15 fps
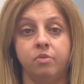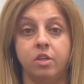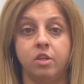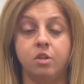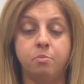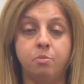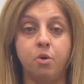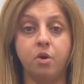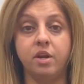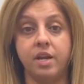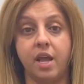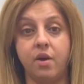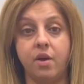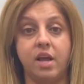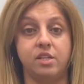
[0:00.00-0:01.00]
The board
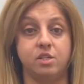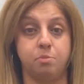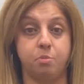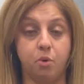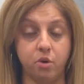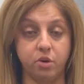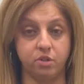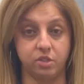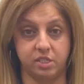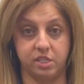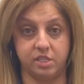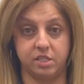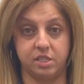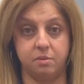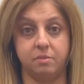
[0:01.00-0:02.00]
now has a portal
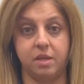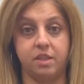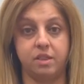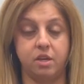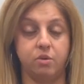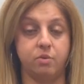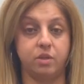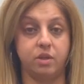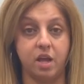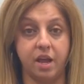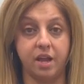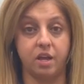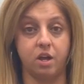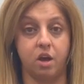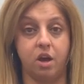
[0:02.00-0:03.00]
system that they're
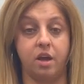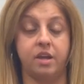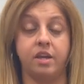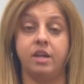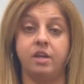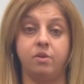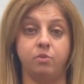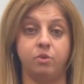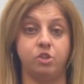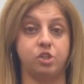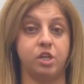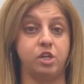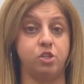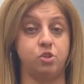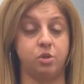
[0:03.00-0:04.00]
relying on, in which
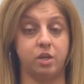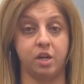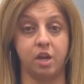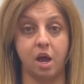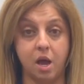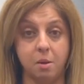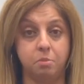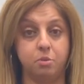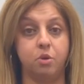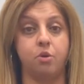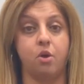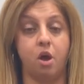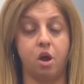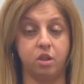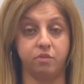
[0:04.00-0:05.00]
case you can
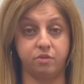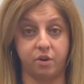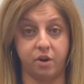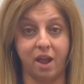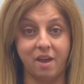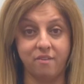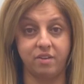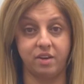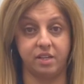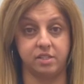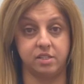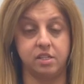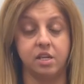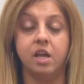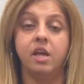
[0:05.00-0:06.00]
upload all of your
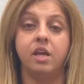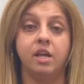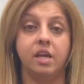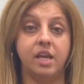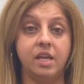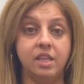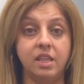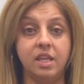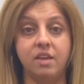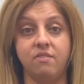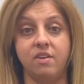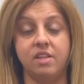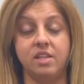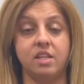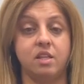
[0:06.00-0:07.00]
evidence. In the
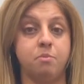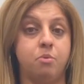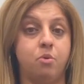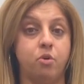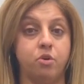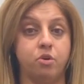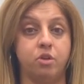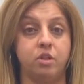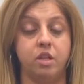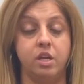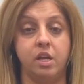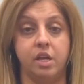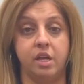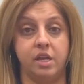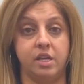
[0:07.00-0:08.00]
event that the portal
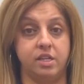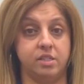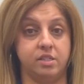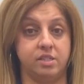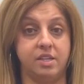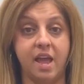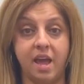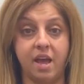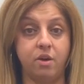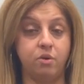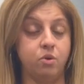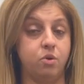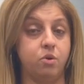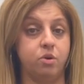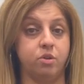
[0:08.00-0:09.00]
is down
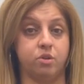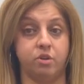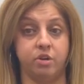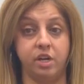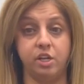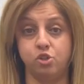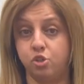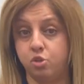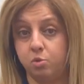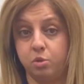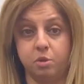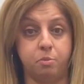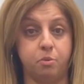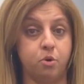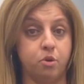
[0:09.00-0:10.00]
or there are issues with
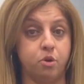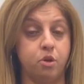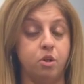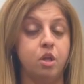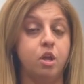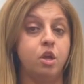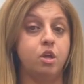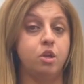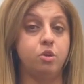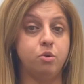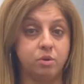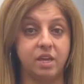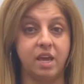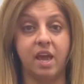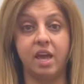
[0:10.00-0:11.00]
the portal, you
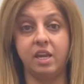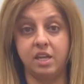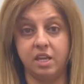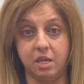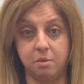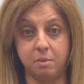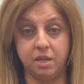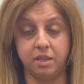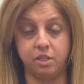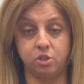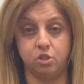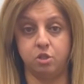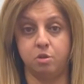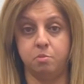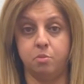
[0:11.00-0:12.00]
can email it
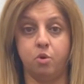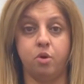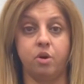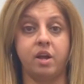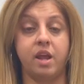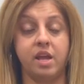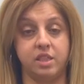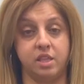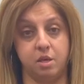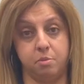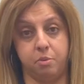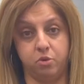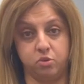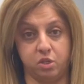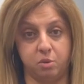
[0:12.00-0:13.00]
to the board and the
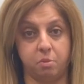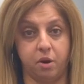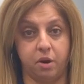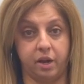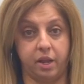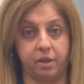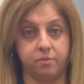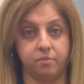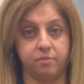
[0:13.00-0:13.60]
opposing party.